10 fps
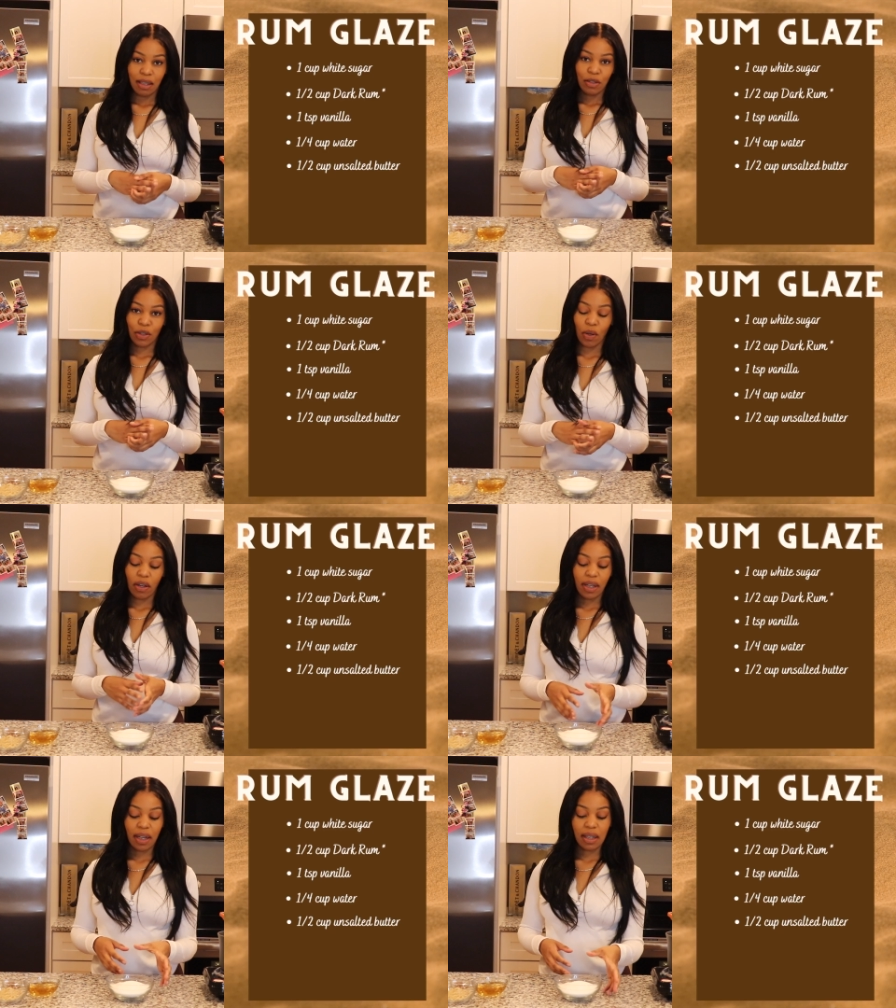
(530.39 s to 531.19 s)
So all
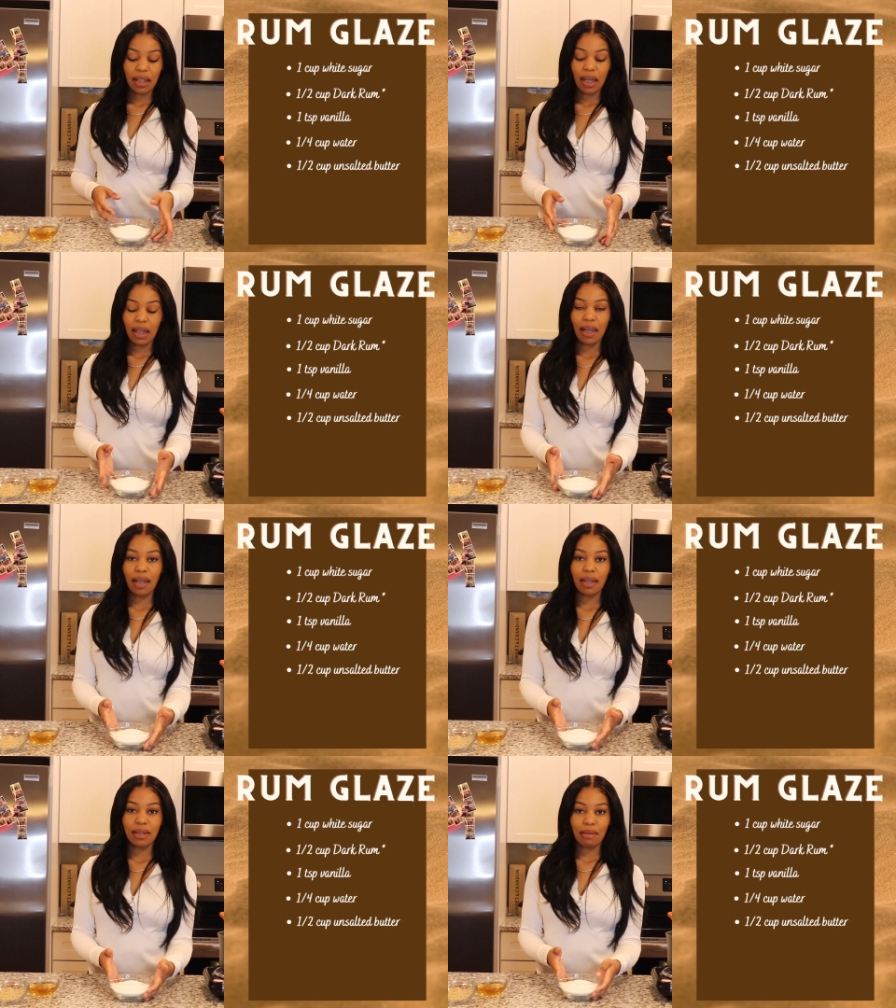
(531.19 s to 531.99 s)
you're going to need
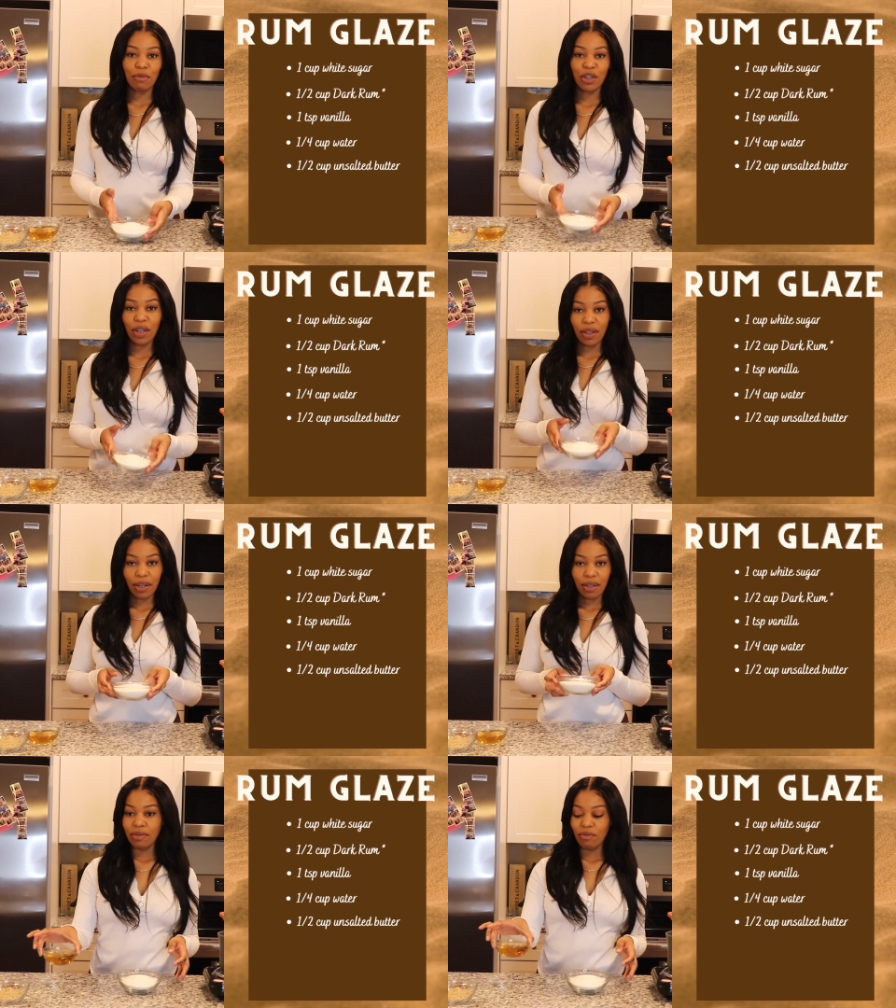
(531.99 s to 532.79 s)
is some
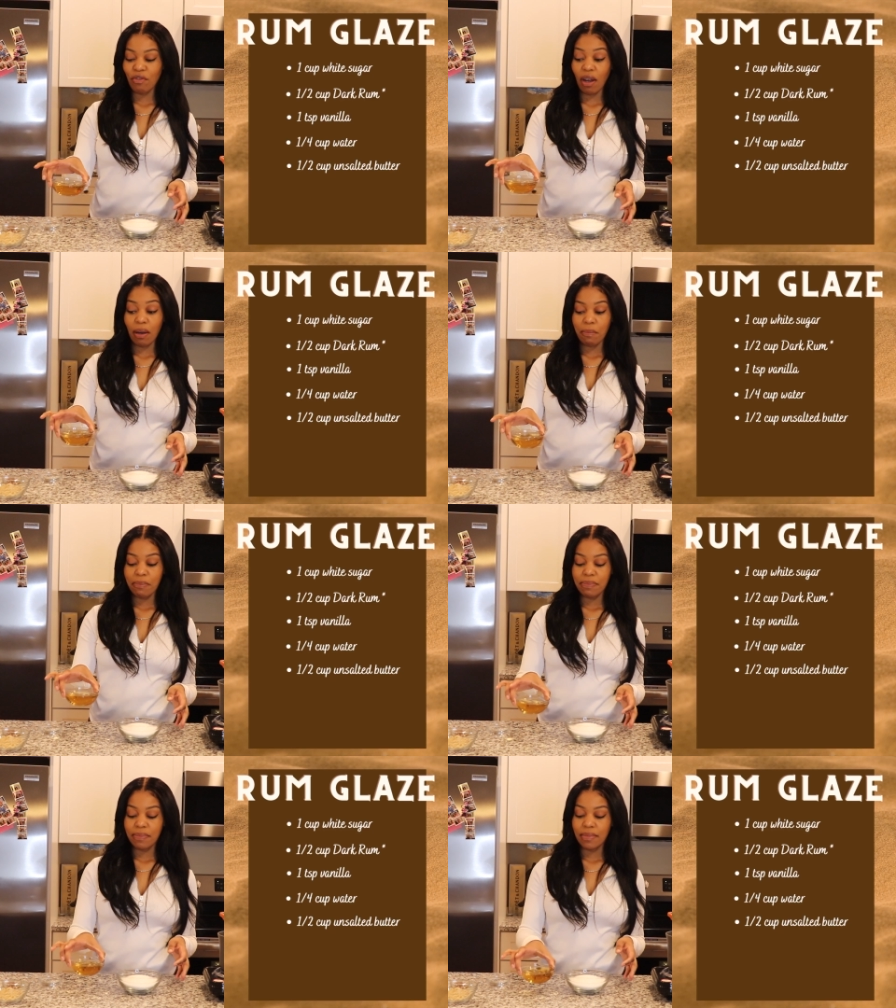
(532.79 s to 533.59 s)
sugar,
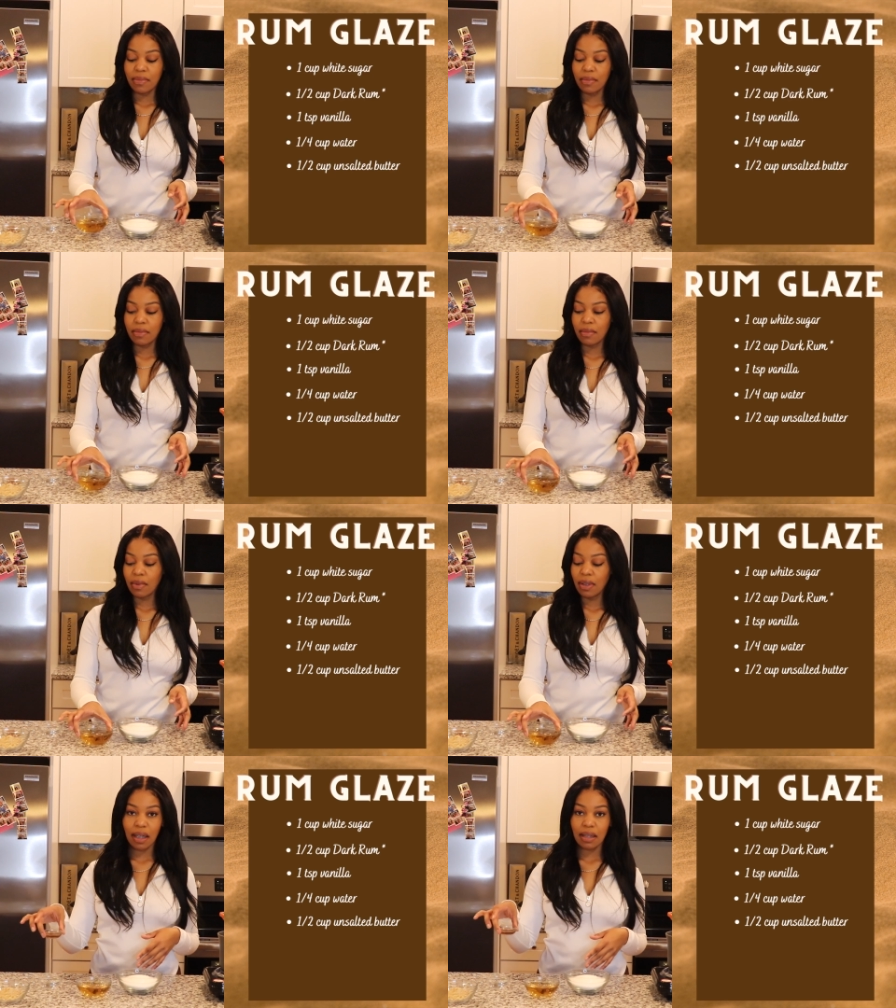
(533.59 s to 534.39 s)
rum,
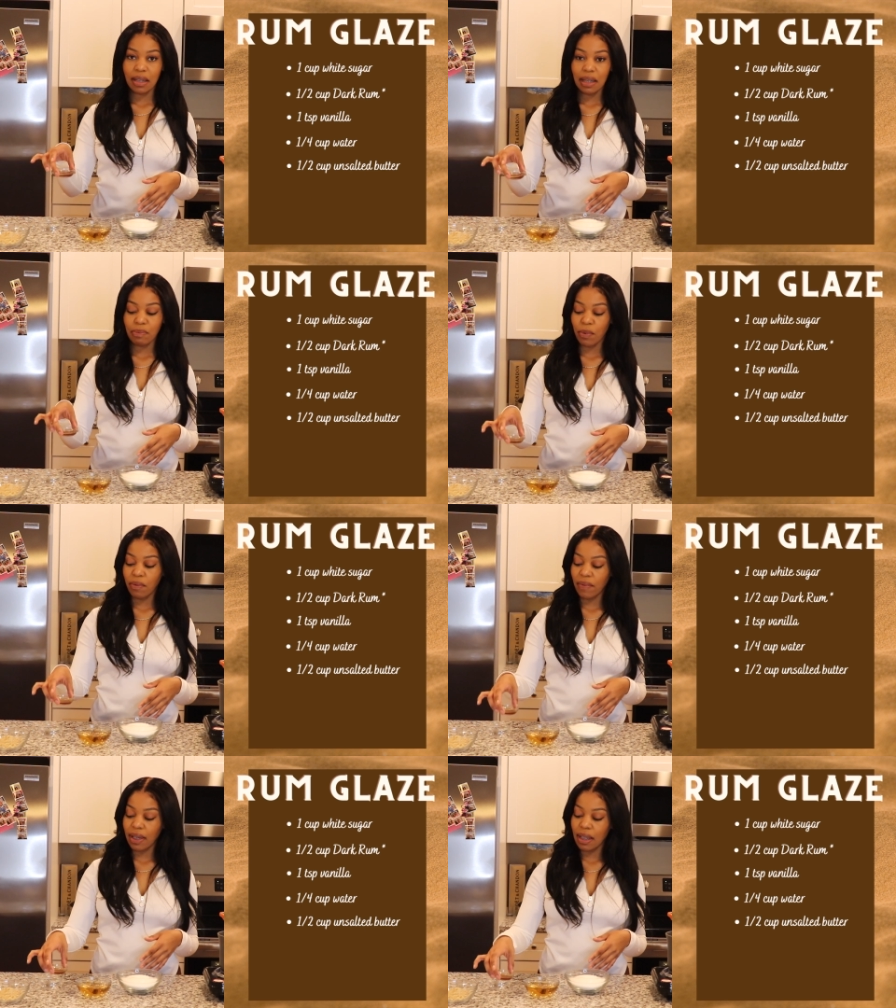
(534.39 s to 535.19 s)
and a
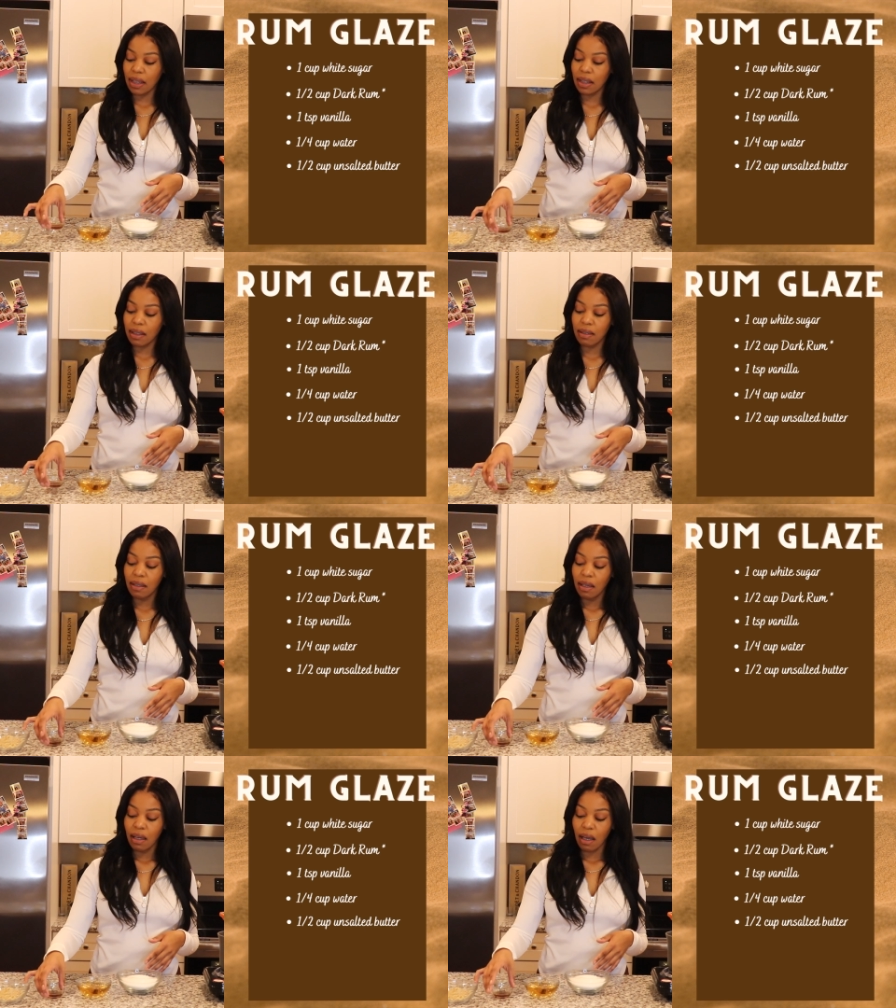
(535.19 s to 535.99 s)
teaspoon vanilla,
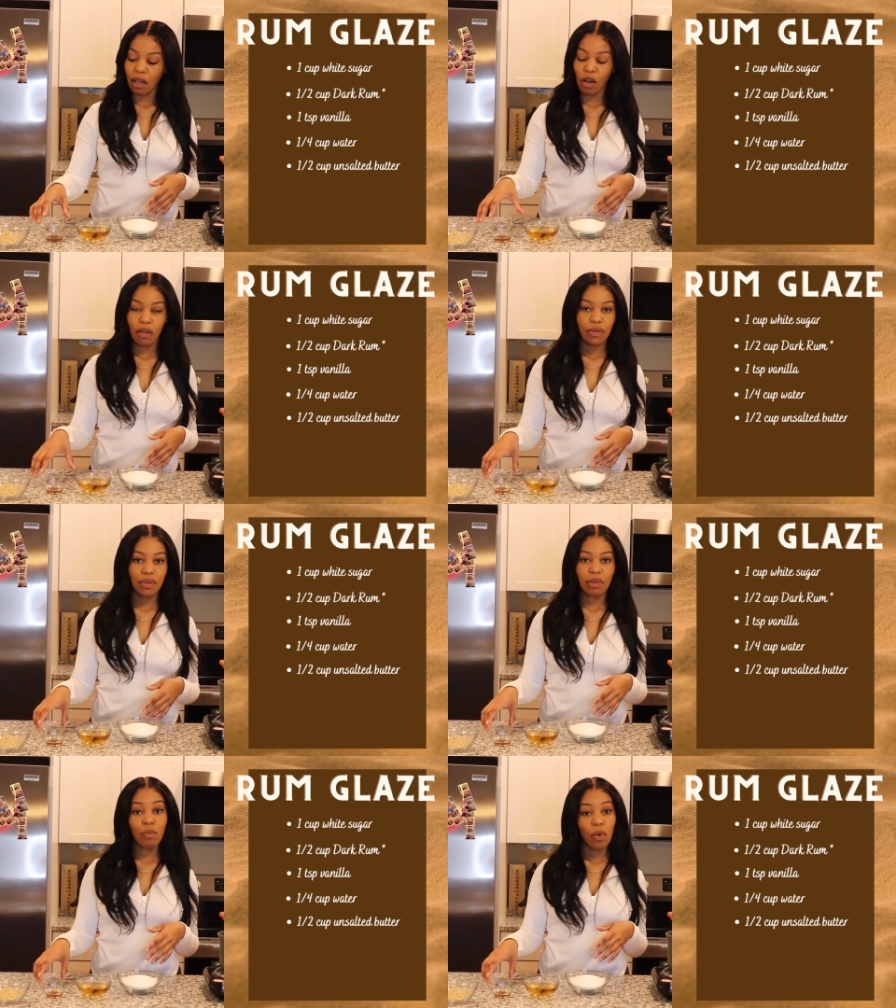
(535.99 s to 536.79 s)
and also
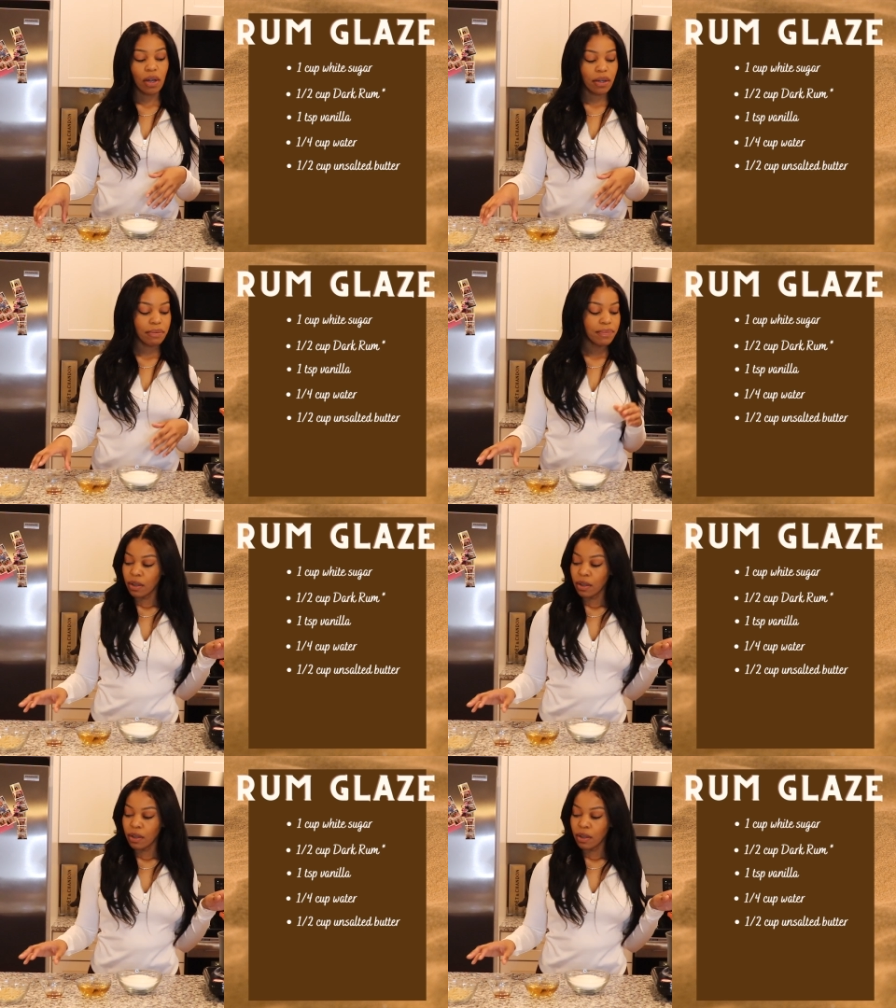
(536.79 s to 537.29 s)
some water.